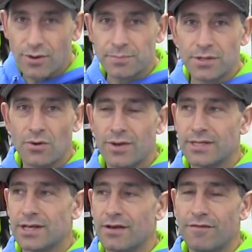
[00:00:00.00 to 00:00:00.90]
grip zone.
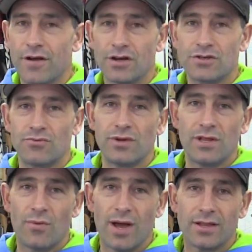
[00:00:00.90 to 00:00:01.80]
It's going to function
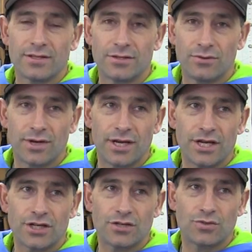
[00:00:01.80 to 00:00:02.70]
really well in snow
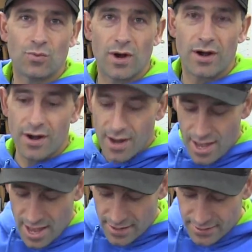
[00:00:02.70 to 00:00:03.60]
conditions where
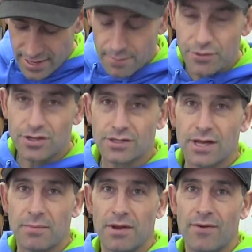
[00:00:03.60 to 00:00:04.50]
the temperatures
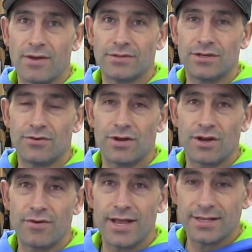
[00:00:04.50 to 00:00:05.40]
can be around 0
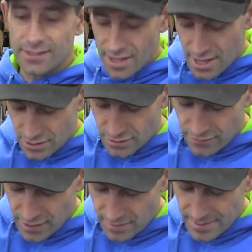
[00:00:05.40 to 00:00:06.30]
degrees. So
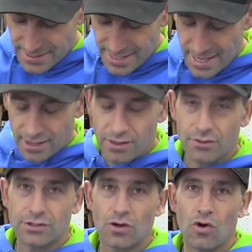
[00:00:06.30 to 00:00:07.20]
if you're going to be skiing
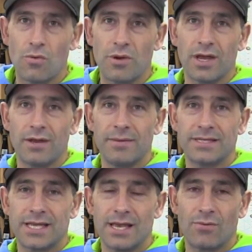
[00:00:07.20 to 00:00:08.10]
close to home or you're going to be
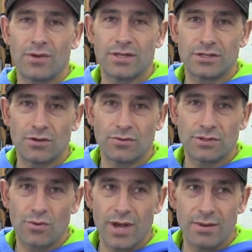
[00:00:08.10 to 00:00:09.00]
skiing where the snow
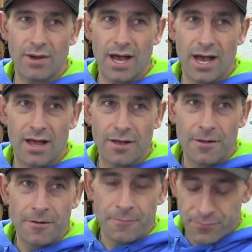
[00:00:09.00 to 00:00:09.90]
is quite
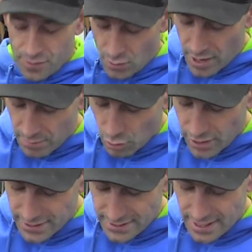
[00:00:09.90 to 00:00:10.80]

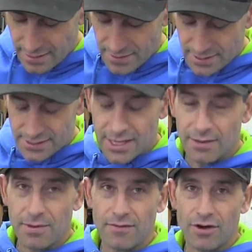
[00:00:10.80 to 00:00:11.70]
moist, this is
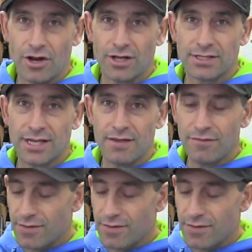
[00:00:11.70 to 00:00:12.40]
going to be a very good ski